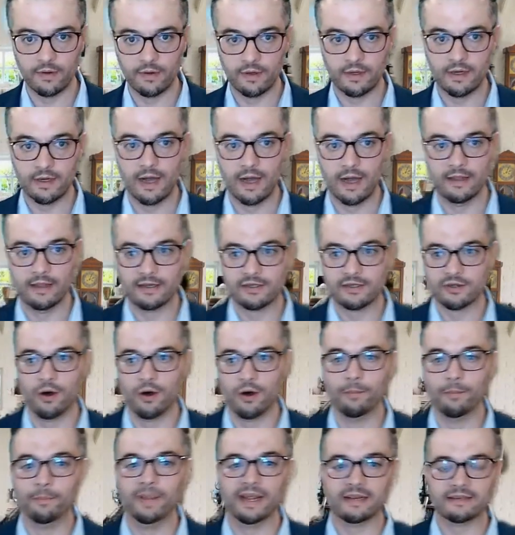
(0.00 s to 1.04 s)
colleagues
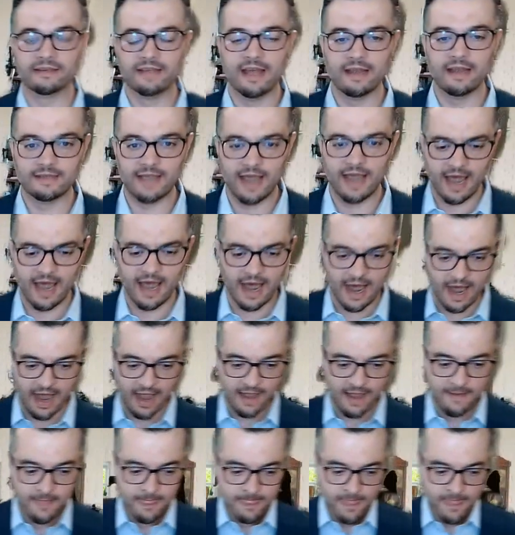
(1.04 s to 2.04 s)
call big tent AI,